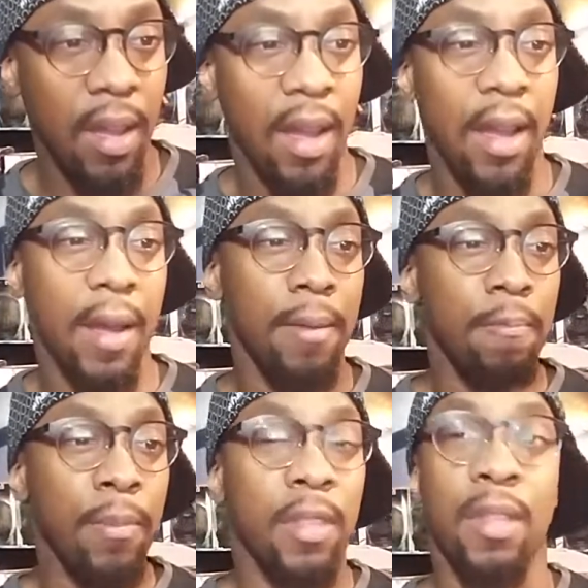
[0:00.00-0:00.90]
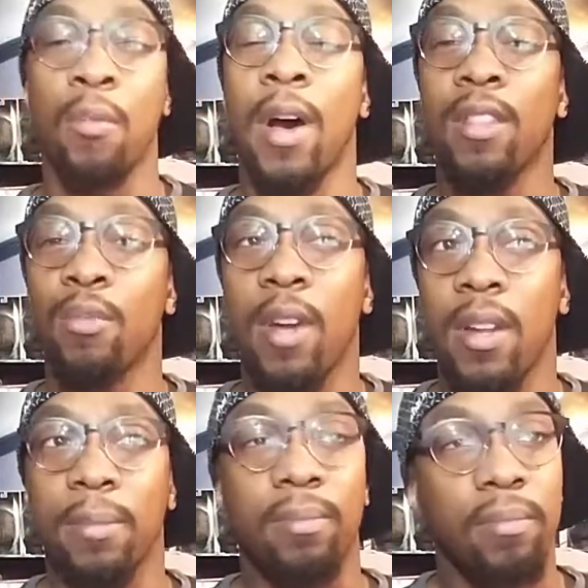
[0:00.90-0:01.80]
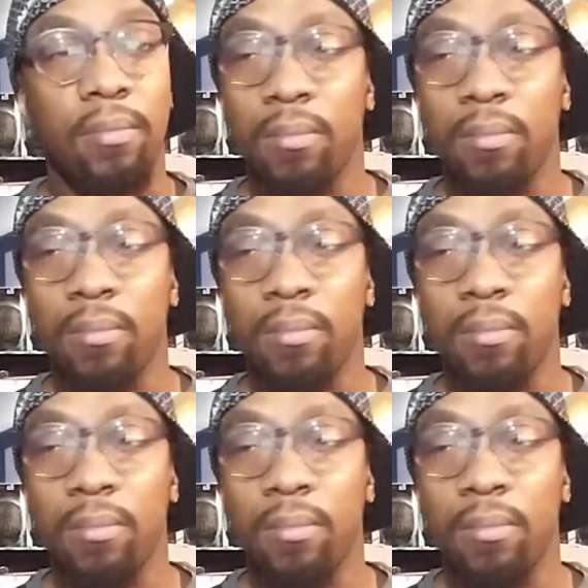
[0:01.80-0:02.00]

Then while they're running,